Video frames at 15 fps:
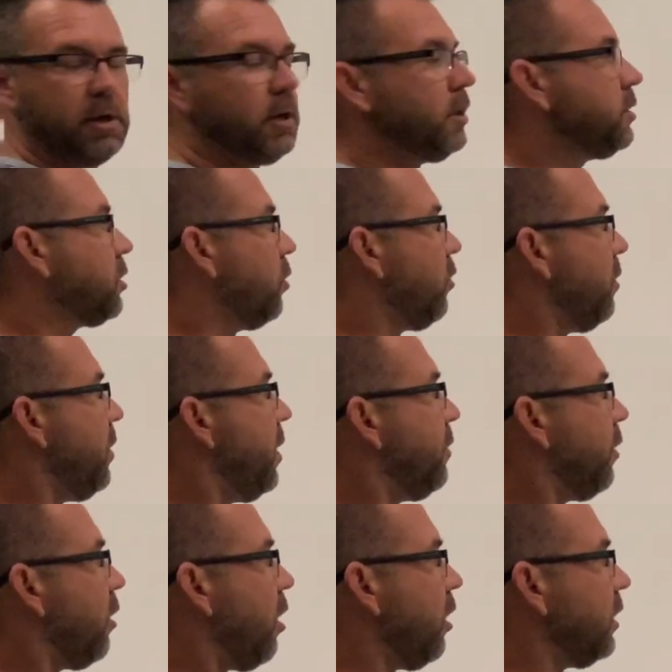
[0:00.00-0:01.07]
So remember,
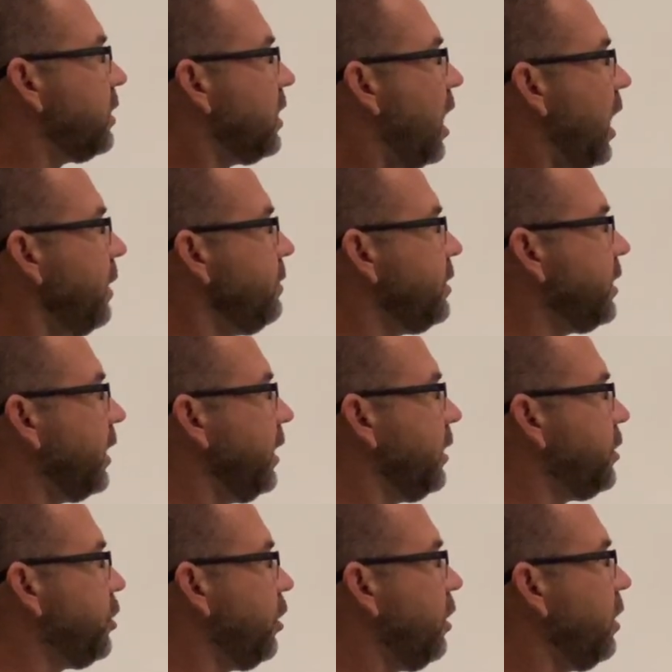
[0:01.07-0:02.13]
our time
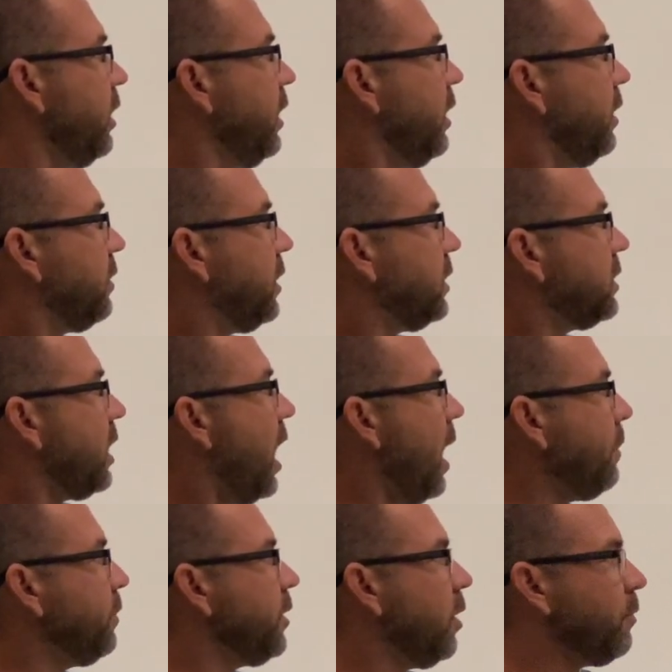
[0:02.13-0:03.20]
signature, the
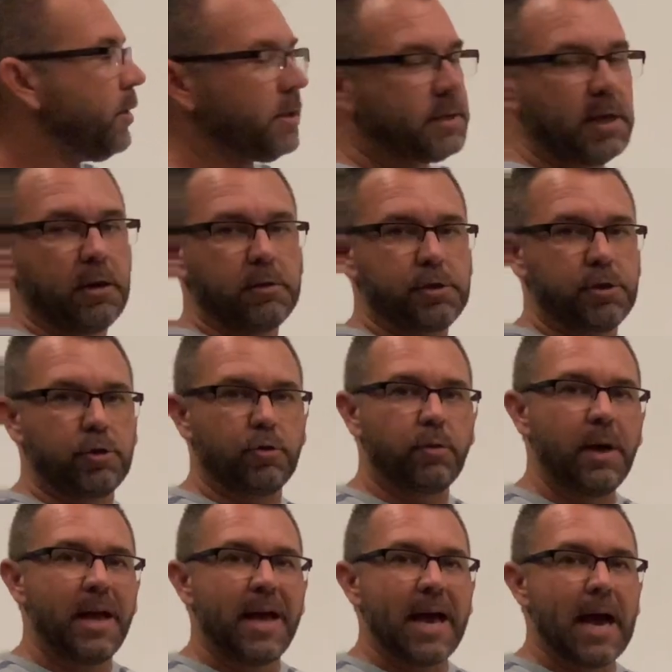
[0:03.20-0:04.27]
top number tells you
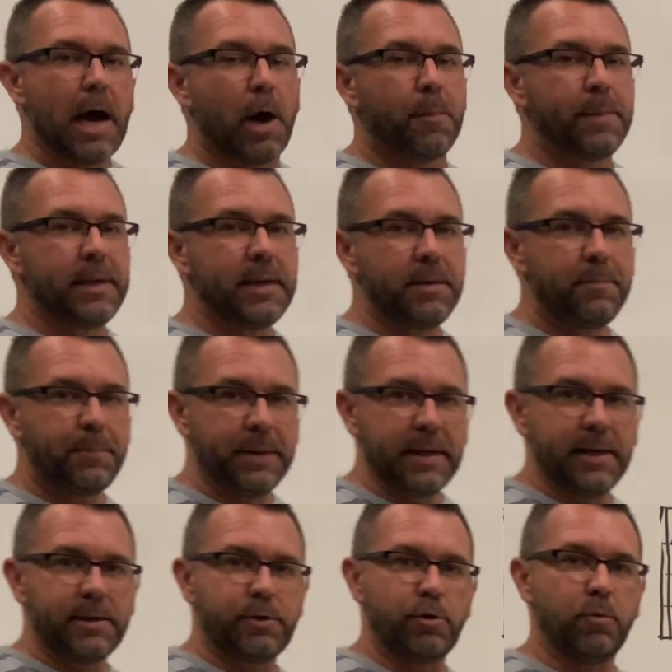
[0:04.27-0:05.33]
how many
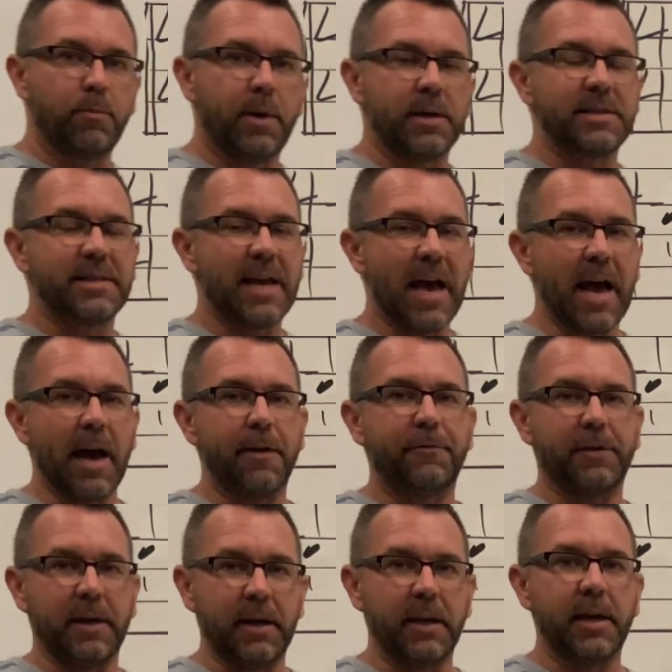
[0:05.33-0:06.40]
beats you must have
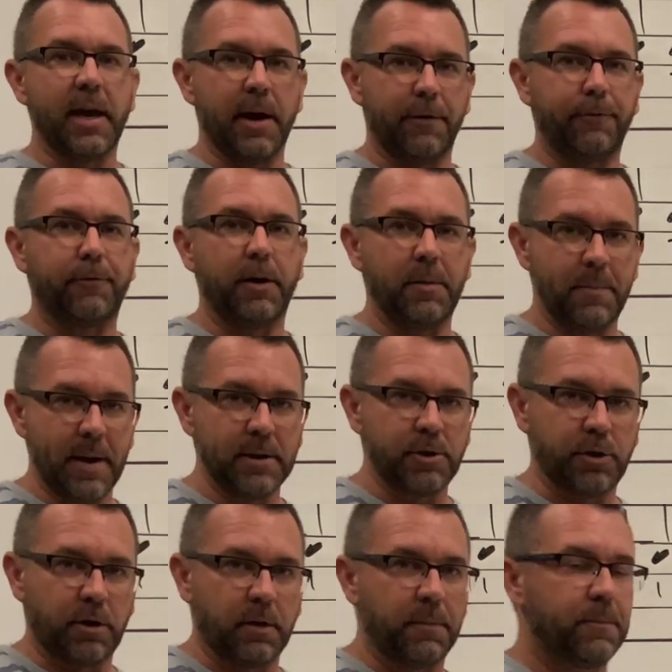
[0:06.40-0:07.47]
in every
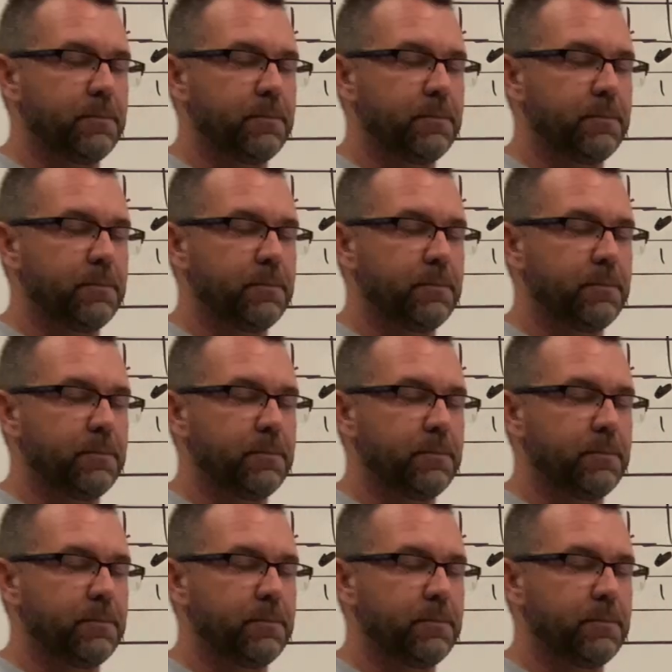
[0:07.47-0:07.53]
measure.